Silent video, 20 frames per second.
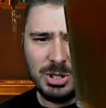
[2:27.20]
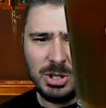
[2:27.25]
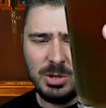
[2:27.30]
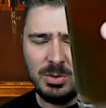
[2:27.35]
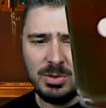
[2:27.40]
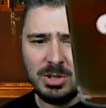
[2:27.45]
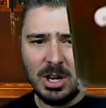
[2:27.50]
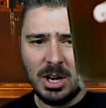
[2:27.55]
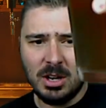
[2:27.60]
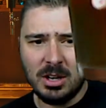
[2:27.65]

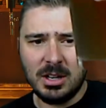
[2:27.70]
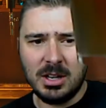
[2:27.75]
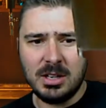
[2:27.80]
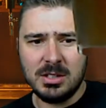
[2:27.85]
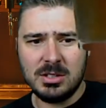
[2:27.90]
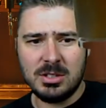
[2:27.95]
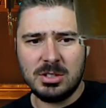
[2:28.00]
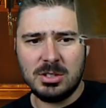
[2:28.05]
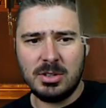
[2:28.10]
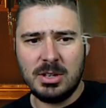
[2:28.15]
dark on
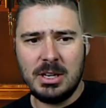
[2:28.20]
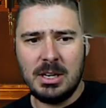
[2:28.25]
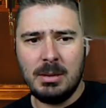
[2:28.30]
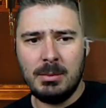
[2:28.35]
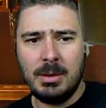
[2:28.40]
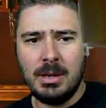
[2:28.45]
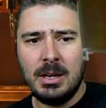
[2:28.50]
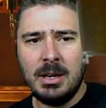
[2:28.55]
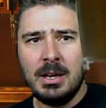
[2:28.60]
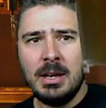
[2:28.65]

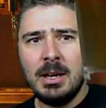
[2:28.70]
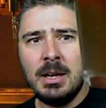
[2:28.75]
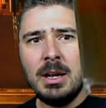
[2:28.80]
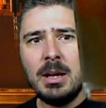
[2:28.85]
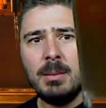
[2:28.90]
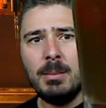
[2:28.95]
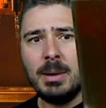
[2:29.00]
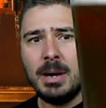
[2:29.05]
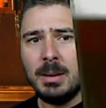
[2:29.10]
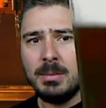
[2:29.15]
stream,
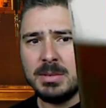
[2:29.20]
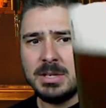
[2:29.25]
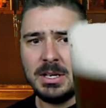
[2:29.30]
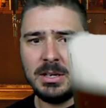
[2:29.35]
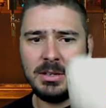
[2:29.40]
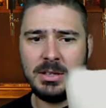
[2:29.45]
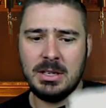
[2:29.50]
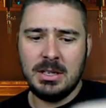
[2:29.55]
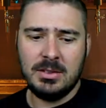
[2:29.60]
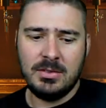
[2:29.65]
but I'm
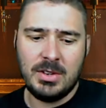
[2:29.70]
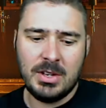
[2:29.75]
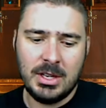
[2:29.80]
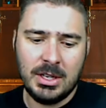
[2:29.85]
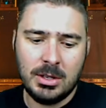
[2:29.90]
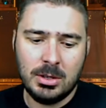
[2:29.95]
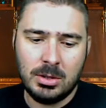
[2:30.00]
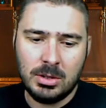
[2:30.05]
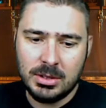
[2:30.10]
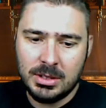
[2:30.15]
telling you, it's very
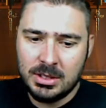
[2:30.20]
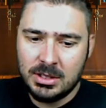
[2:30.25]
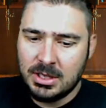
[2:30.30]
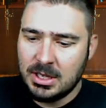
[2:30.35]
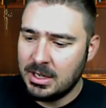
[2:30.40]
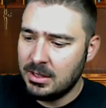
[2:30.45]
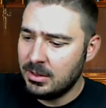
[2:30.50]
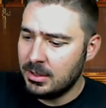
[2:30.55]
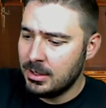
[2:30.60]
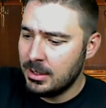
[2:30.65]
gold in
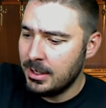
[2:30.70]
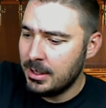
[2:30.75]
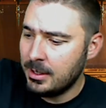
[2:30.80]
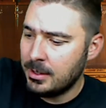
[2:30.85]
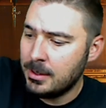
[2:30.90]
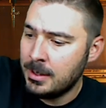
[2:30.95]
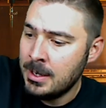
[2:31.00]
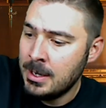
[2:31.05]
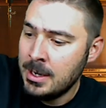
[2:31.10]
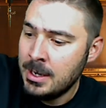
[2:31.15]
color here.
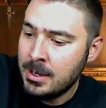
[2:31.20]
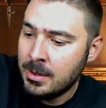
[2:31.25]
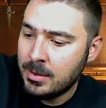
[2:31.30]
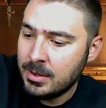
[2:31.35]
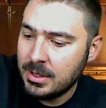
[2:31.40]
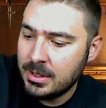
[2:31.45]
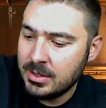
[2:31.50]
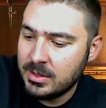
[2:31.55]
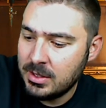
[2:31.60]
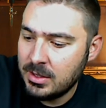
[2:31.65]
I'm
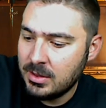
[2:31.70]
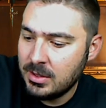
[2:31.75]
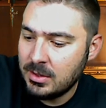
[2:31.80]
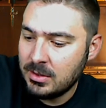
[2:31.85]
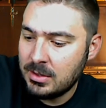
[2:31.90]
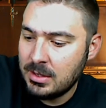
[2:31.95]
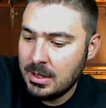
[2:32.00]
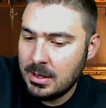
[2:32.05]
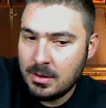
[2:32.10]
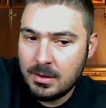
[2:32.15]
going to set this
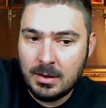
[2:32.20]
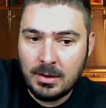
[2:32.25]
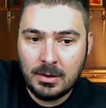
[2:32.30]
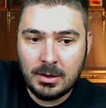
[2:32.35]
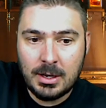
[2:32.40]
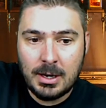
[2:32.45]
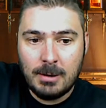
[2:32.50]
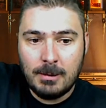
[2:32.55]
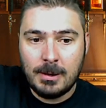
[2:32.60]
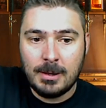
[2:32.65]
down.
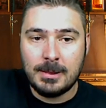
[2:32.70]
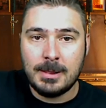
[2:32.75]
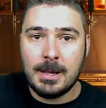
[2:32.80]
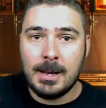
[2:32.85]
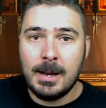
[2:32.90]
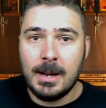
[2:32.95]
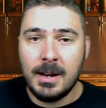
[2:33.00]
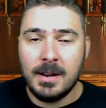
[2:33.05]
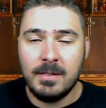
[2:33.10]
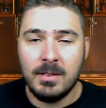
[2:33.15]
Okay, get that
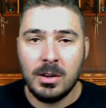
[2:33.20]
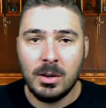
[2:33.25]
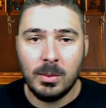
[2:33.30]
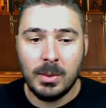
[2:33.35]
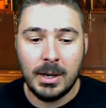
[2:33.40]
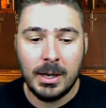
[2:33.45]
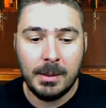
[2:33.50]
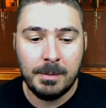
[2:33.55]
out of our way.